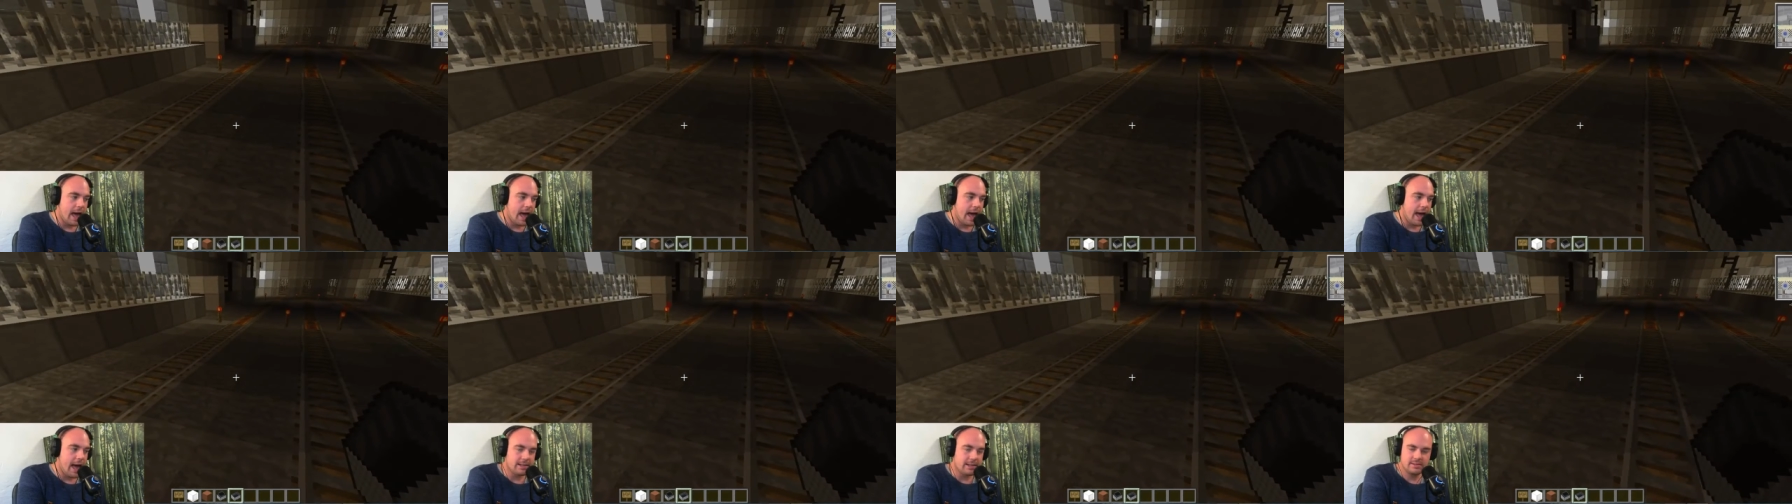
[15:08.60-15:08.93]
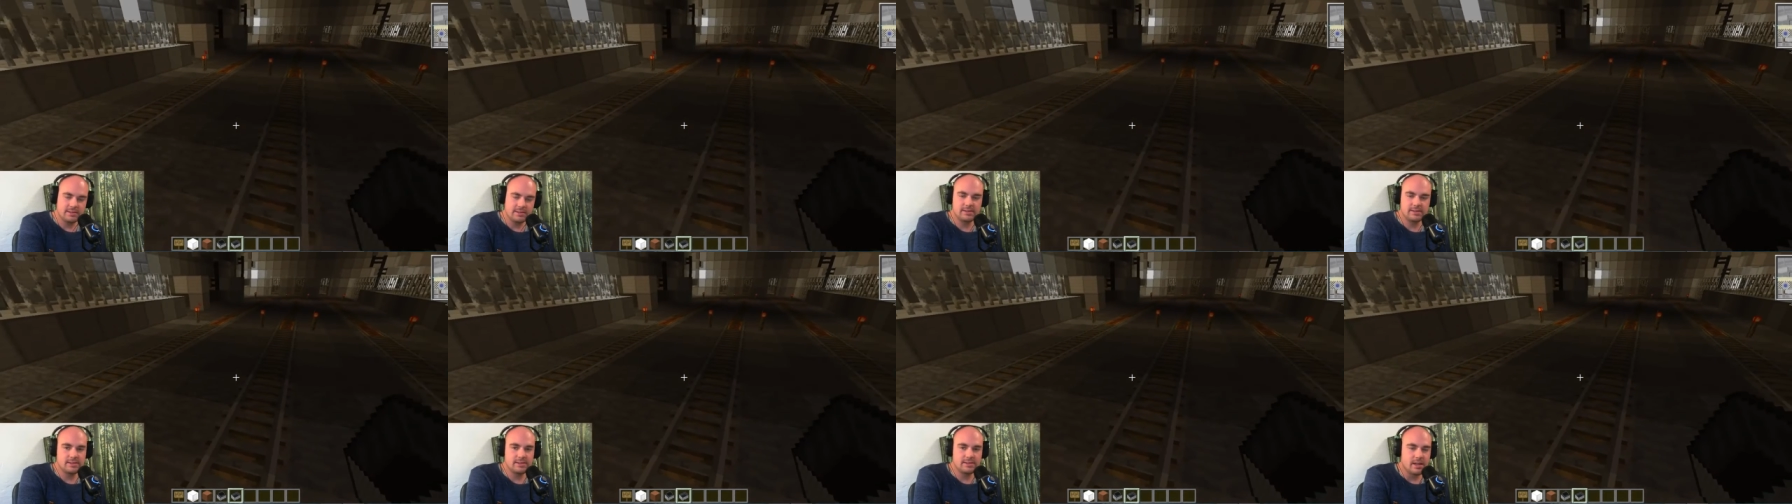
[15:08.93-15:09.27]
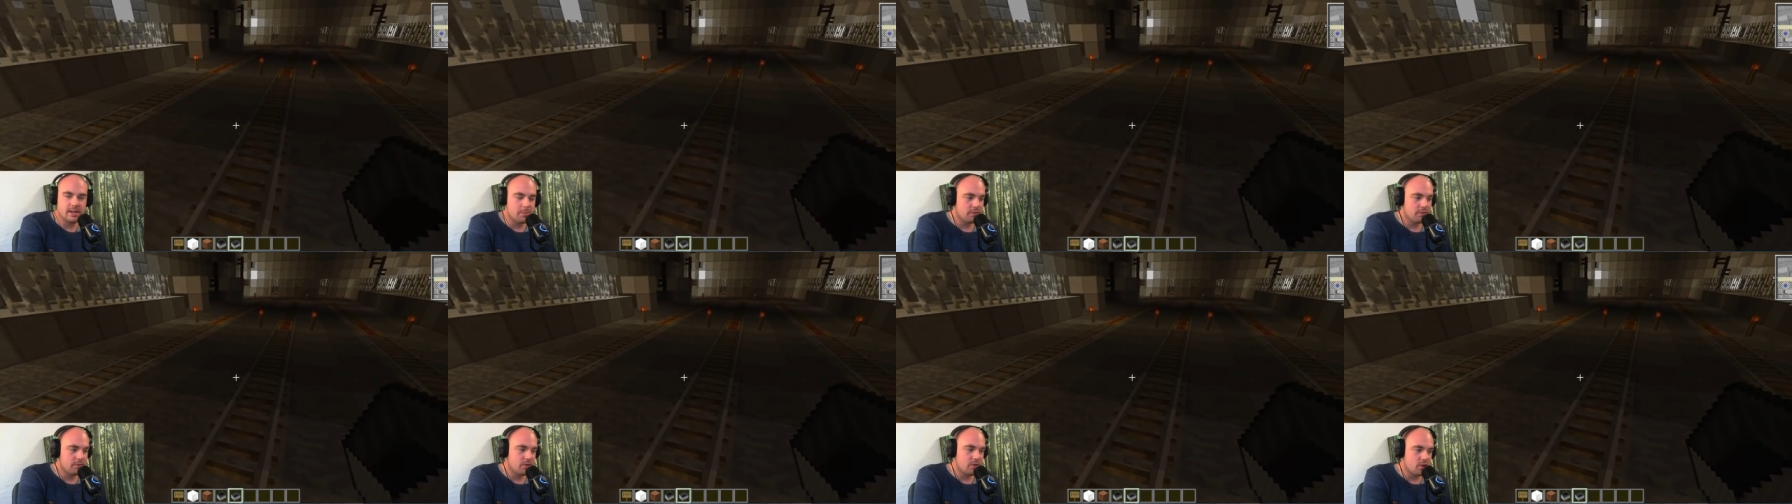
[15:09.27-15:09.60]
As
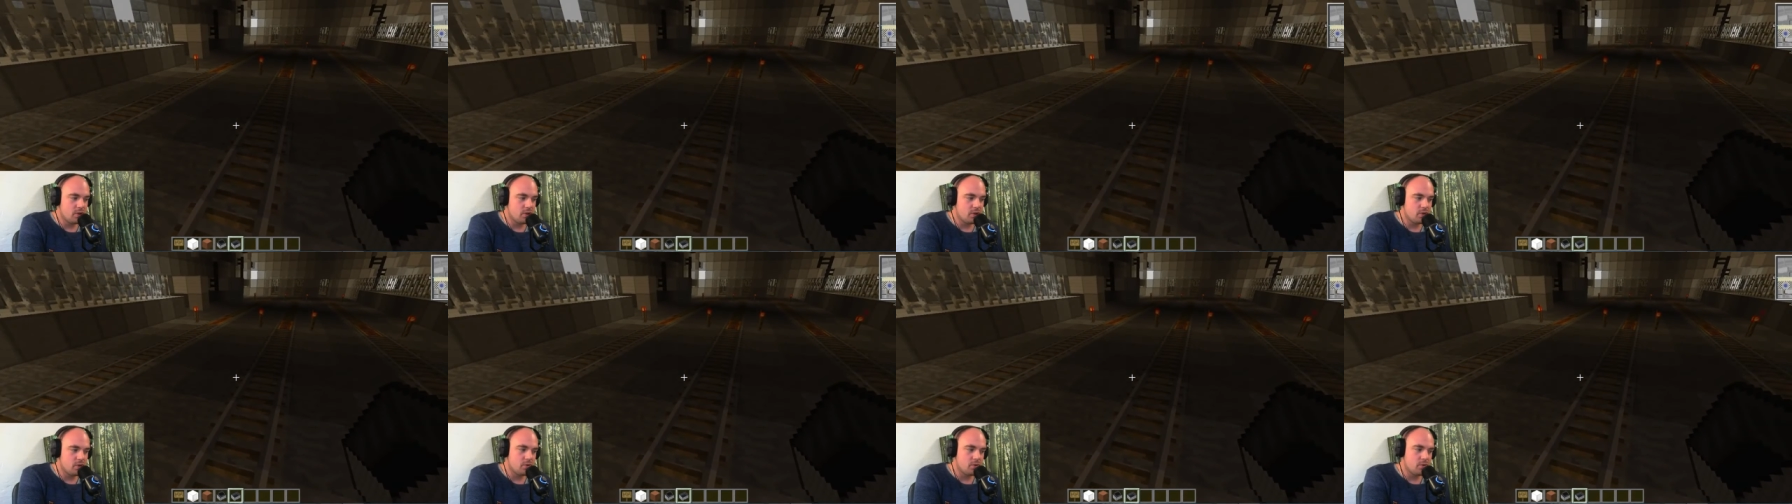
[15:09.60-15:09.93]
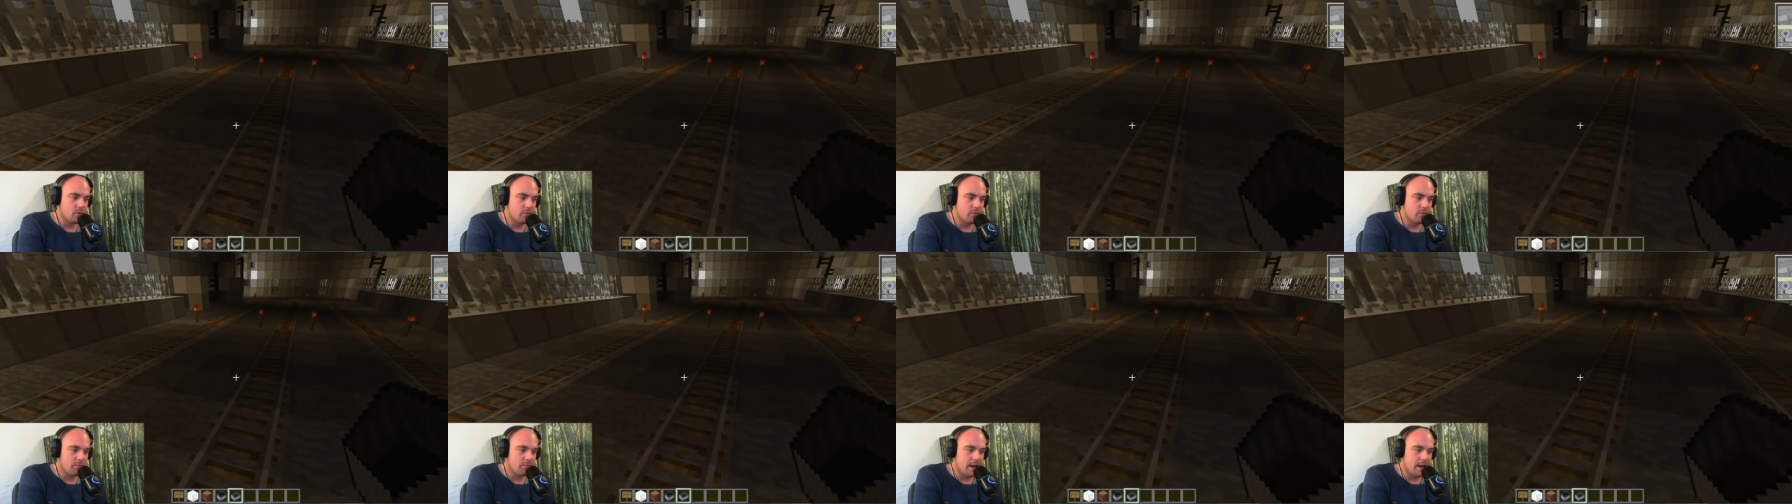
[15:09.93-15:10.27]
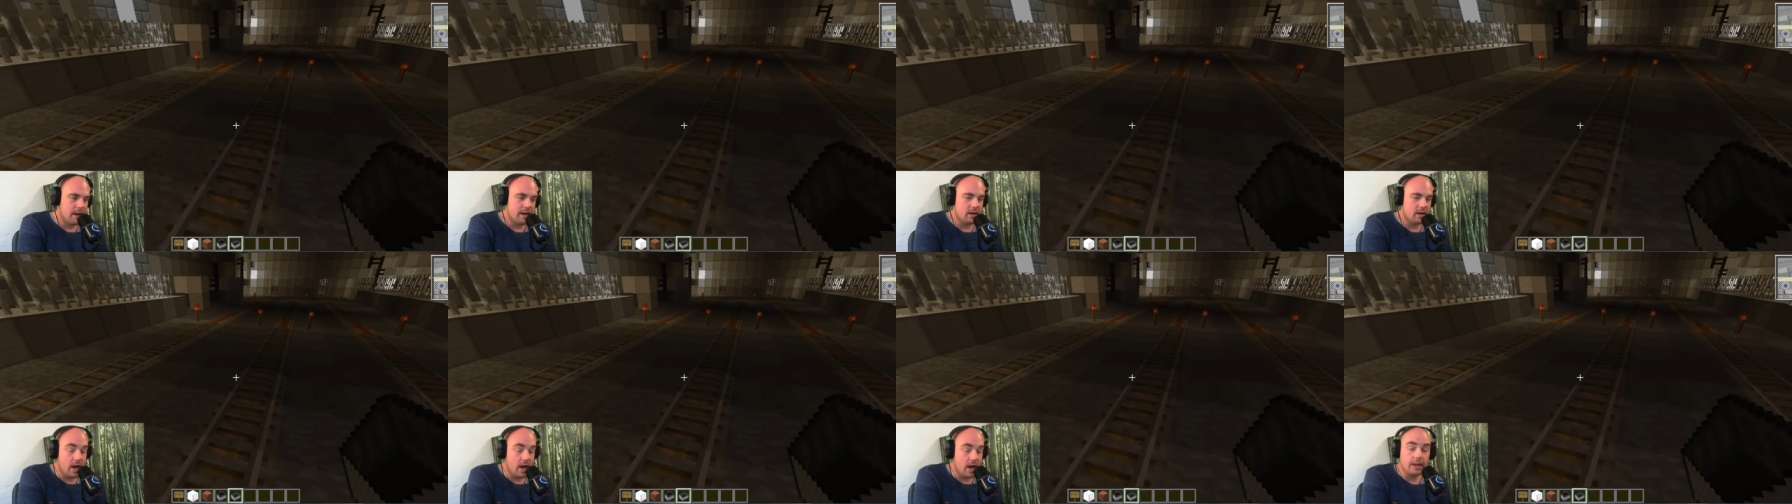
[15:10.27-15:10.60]
some of you
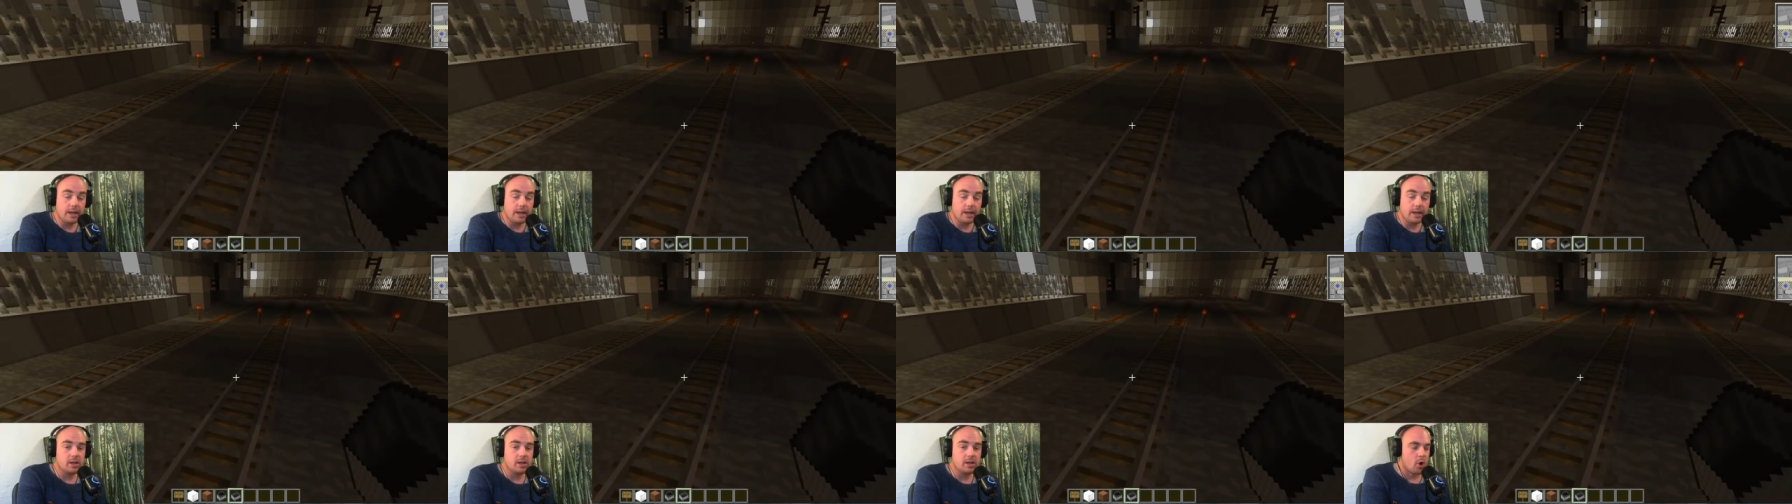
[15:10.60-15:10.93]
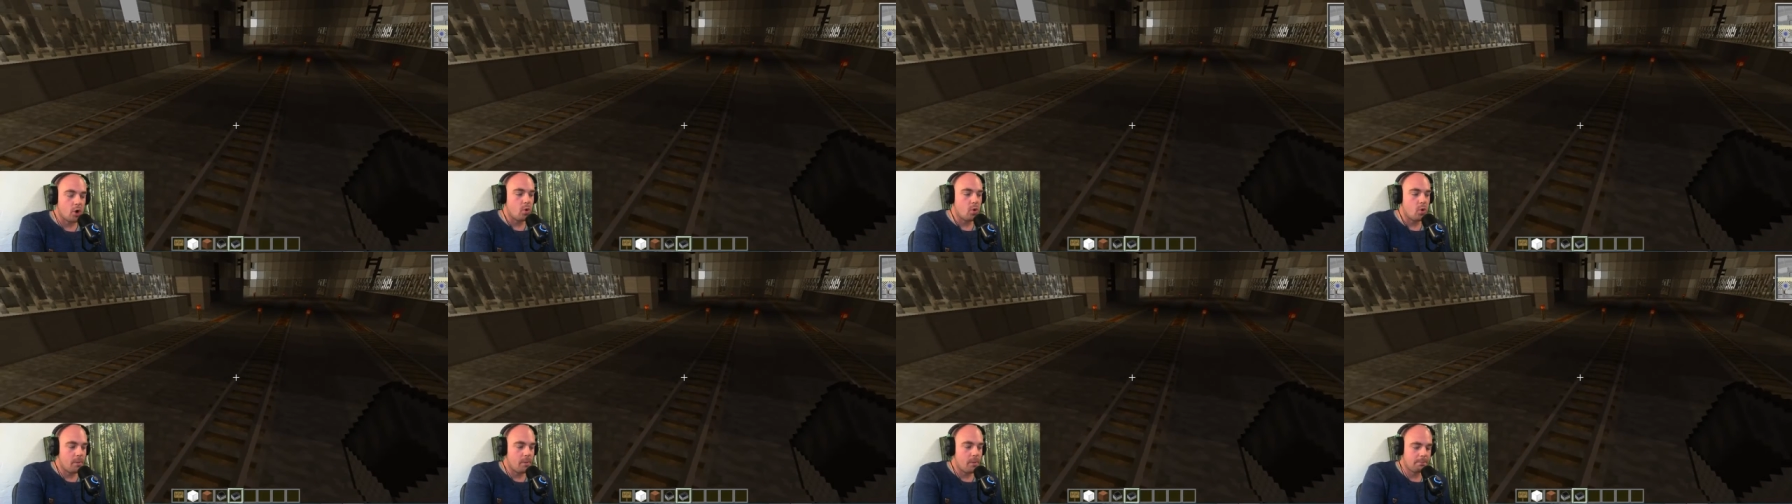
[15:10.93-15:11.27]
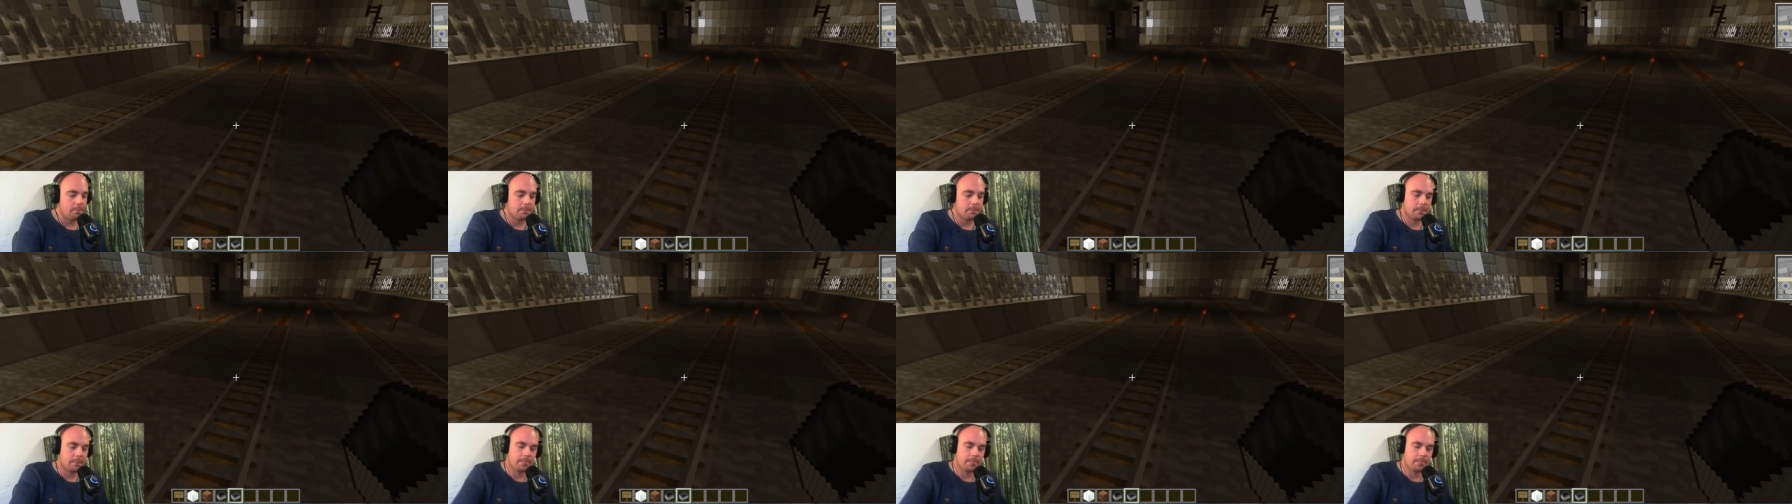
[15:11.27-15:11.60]
may not know,